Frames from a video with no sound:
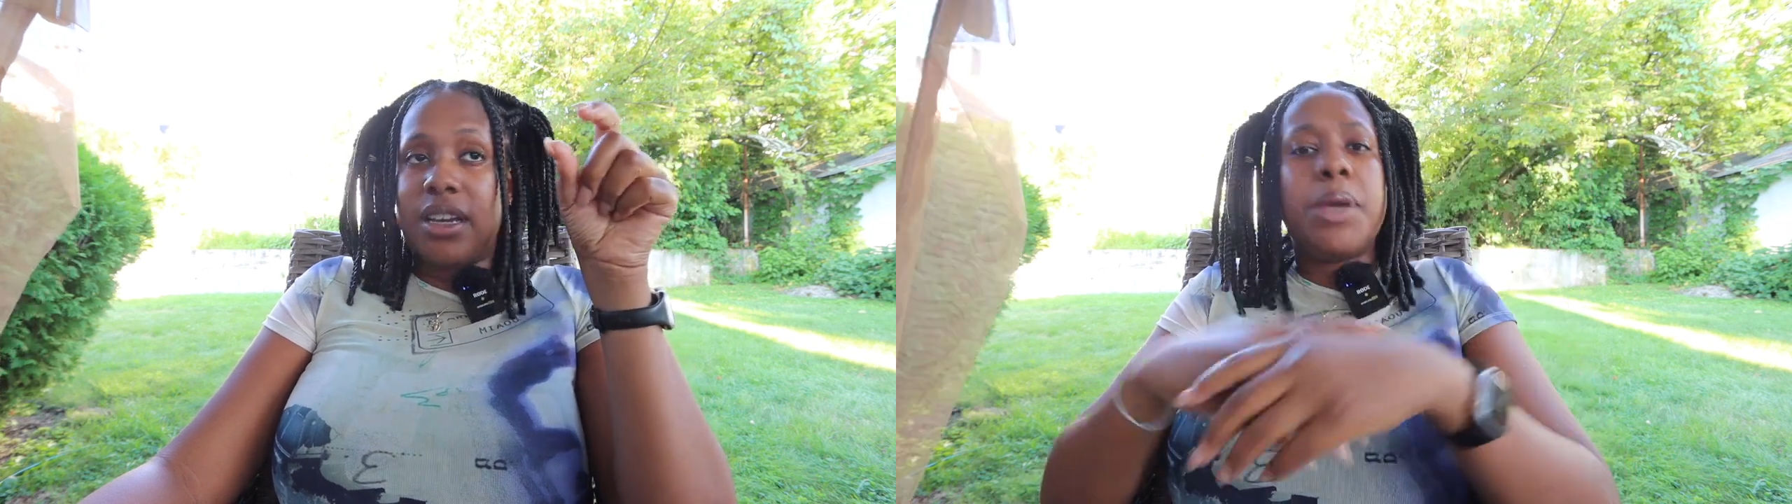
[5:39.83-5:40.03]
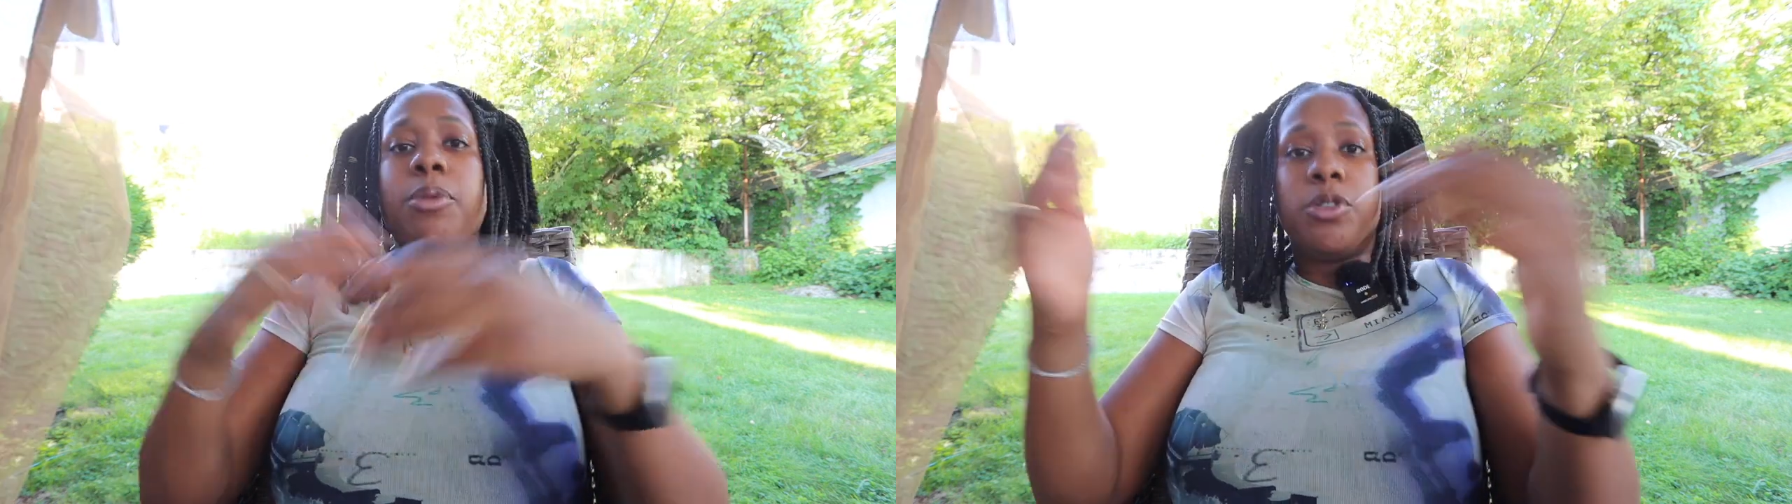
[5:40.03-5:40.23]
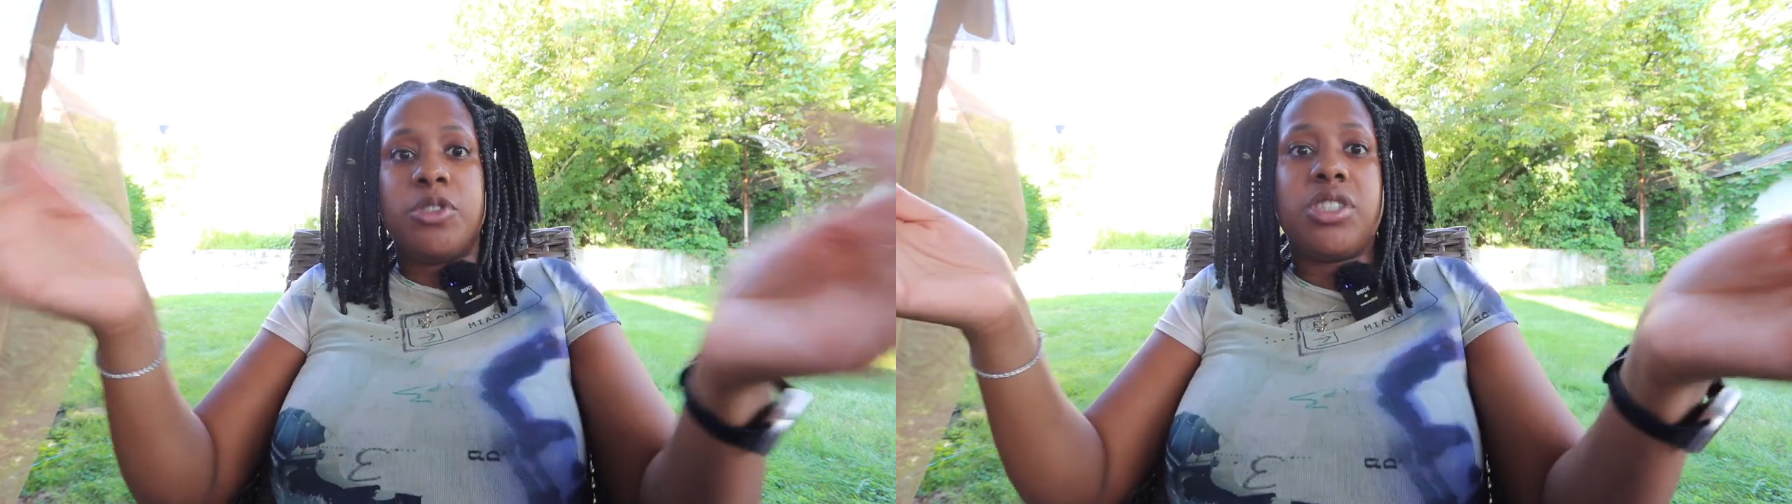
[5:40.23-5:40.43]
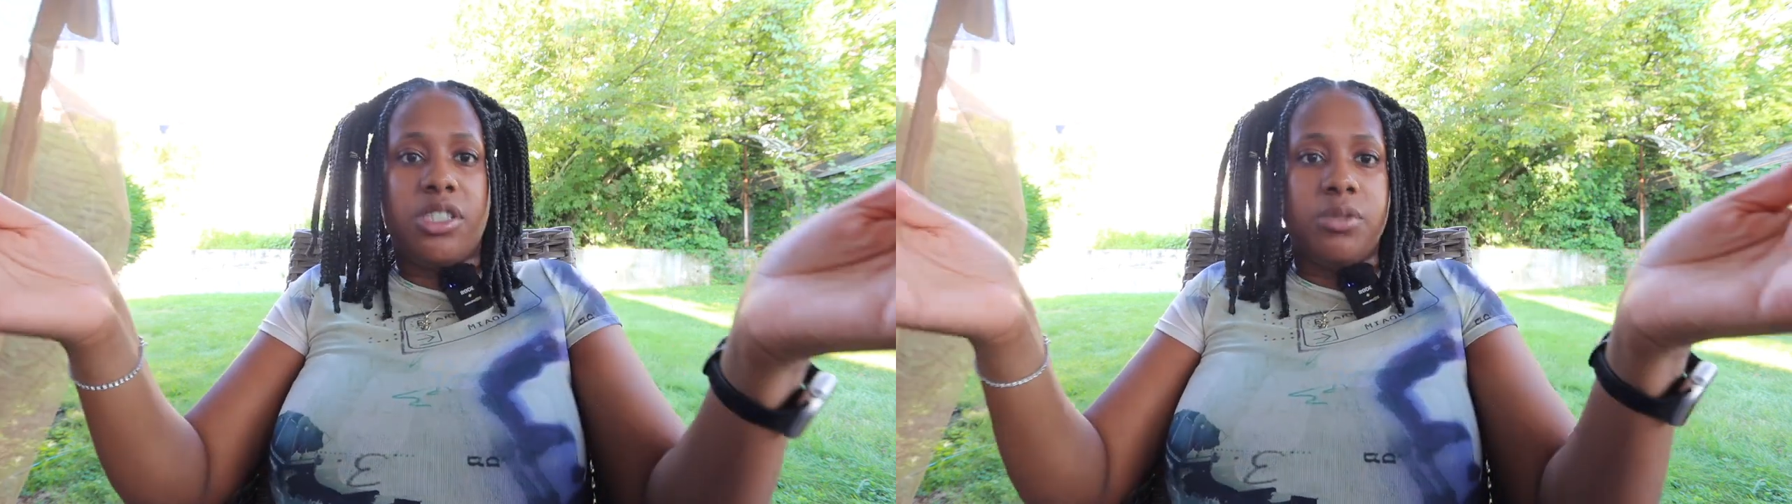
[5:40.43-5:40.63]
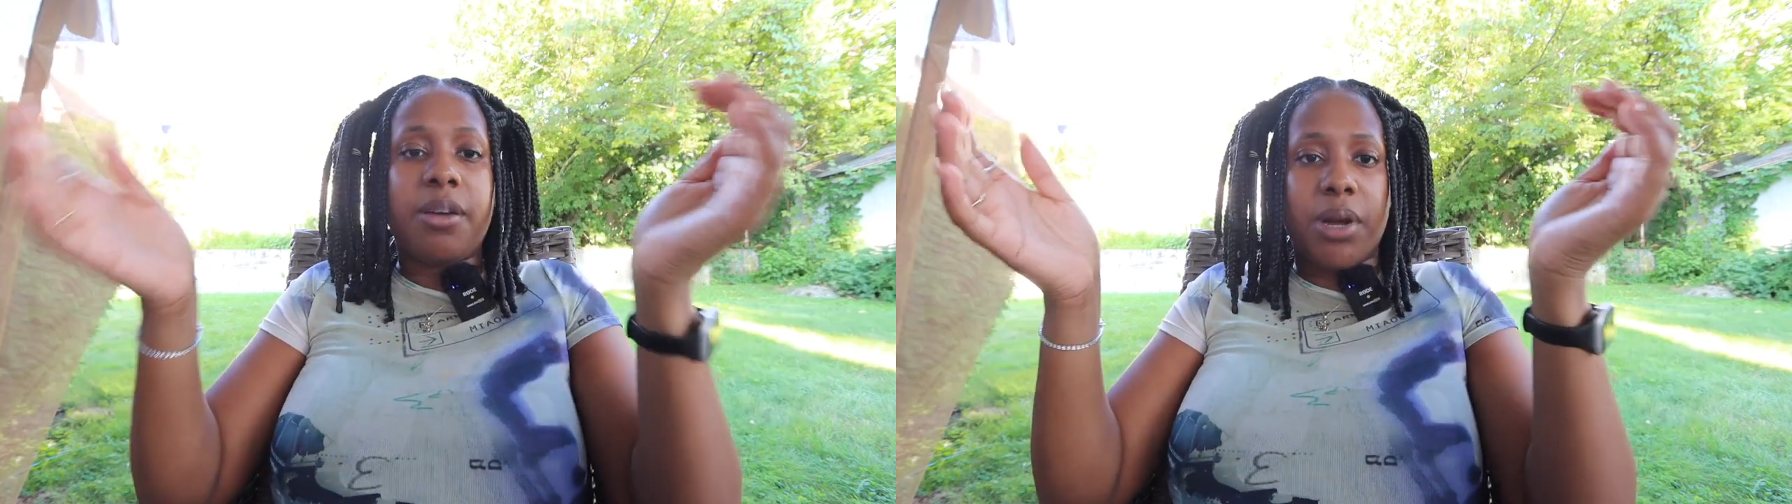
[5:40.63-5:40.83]
People usually
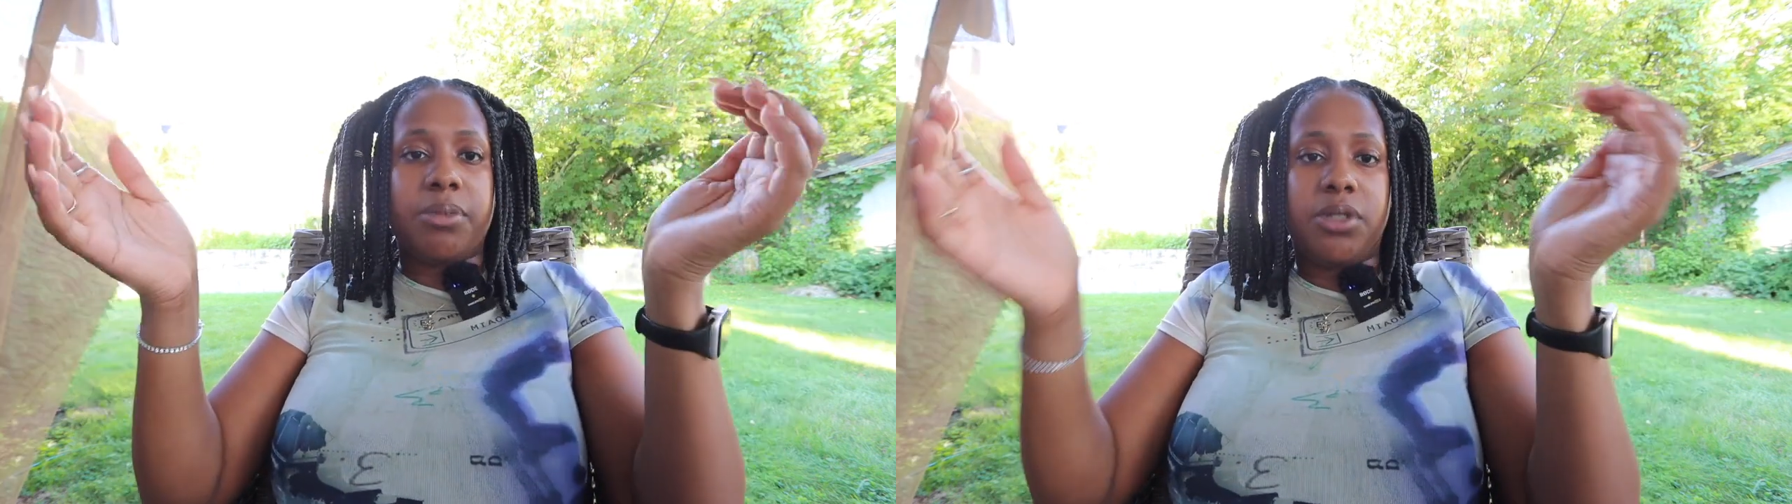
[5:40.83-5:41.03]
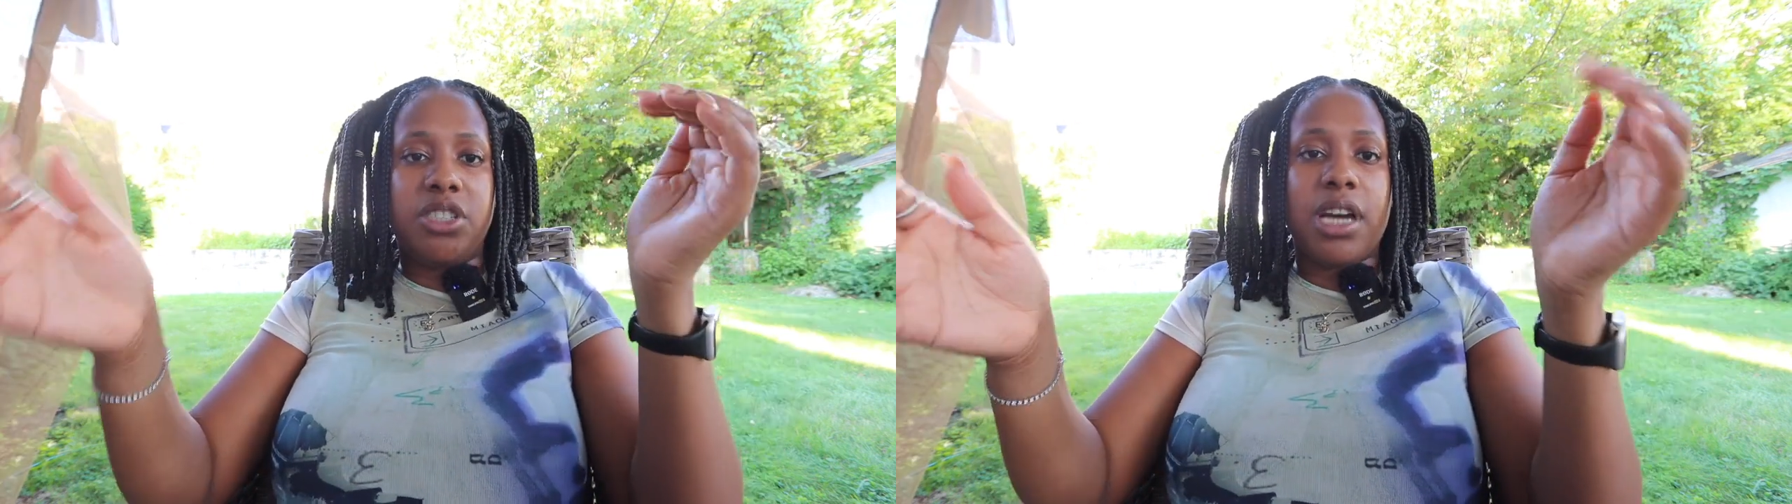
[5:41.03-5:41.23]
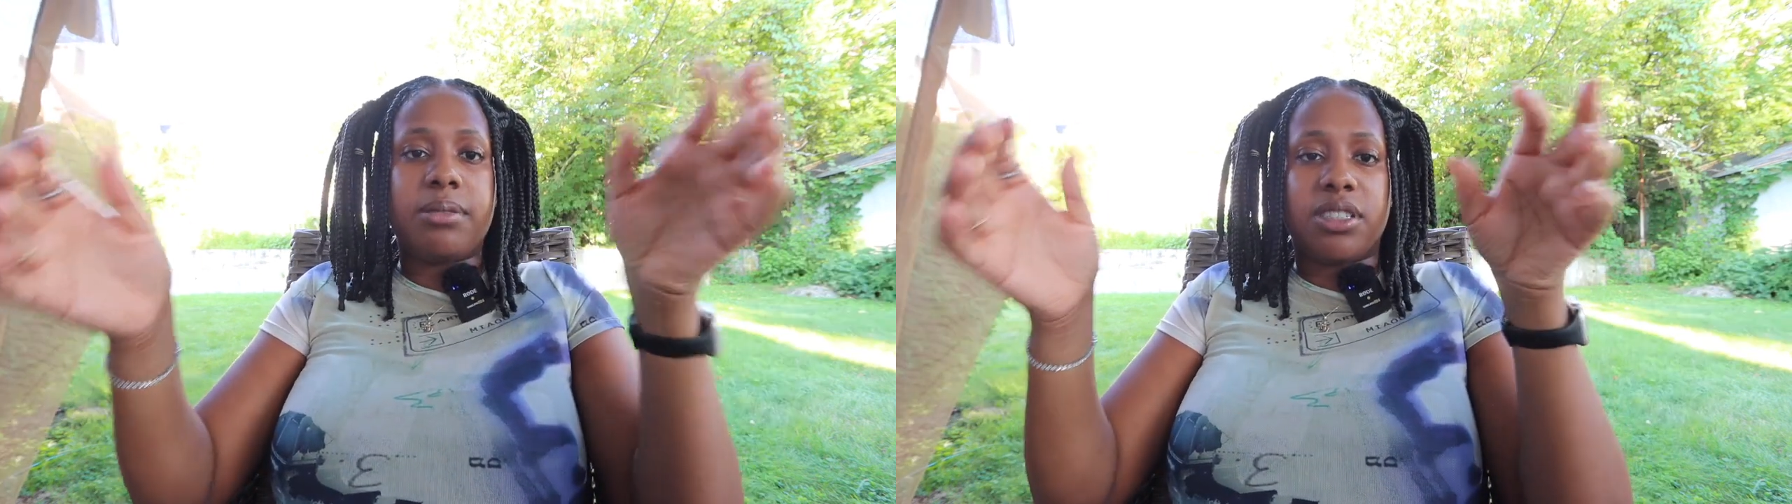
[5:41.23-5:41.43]
do take a break between jobs.